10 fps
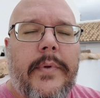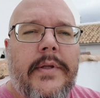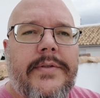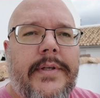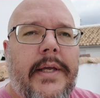
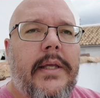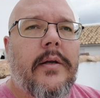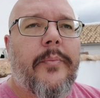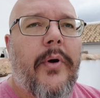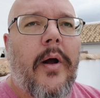it's
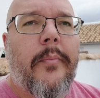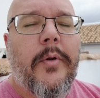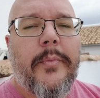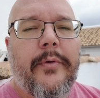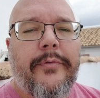taking a
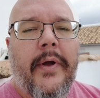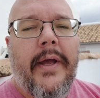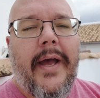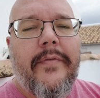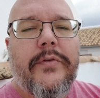problem of
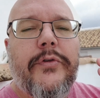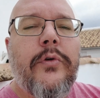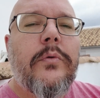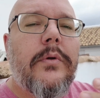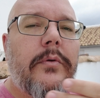having
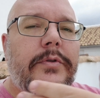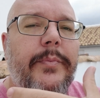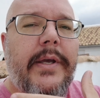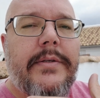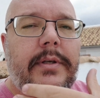too little
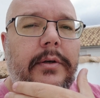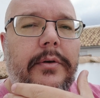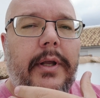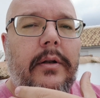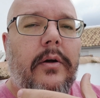space in your
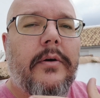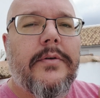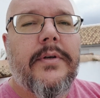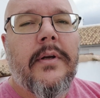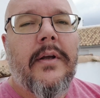dental
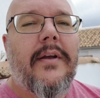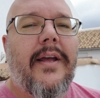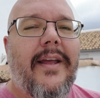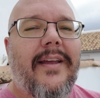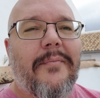arch
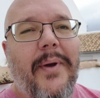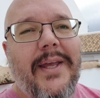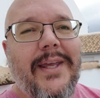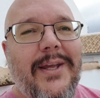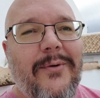and
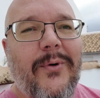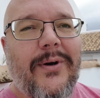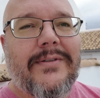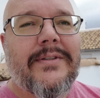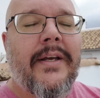making it
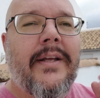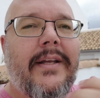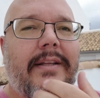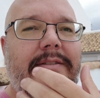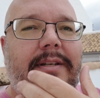worse.
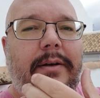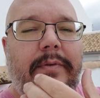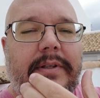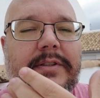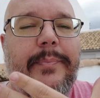Instead
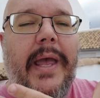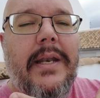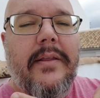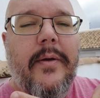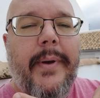of
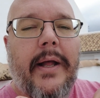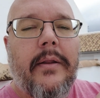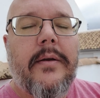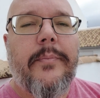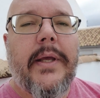expanding the
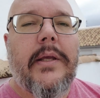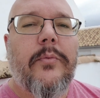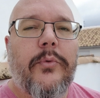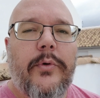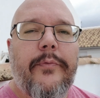palate and
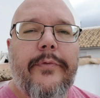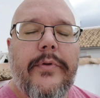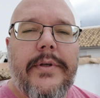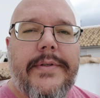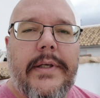making room
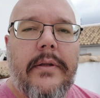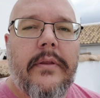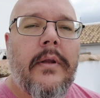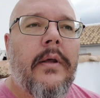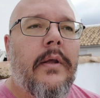for the teeth,